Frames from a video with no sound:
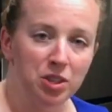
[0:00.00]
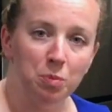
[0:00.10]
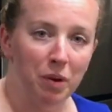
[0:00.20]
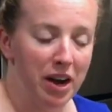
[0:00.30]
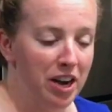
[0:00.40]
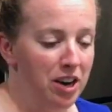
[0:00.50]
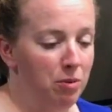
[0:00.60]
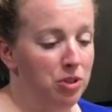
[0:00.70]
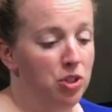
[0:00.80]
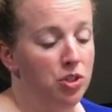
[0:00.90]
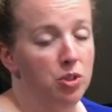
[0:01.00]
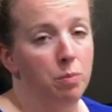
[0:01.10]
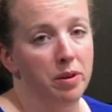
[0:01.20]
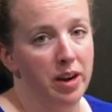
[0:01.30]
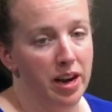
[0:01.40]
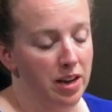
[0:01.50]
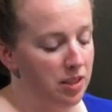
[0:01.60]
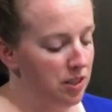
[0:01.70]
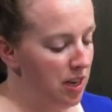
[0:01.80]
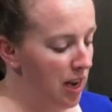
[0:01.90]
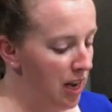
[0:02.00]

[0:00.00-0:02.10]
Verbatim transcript: a sprayer, which is super nice.